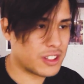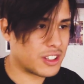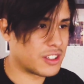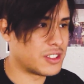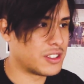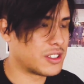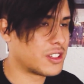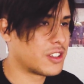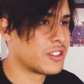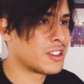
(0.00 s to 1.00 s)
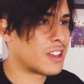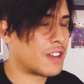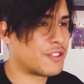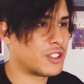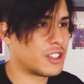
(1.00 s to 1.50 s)
because I
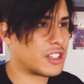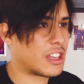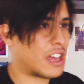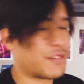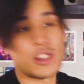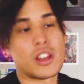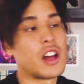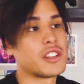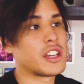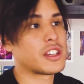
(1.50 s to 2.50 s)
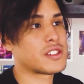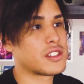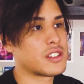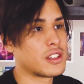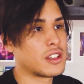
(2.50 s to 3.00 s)
feel like having context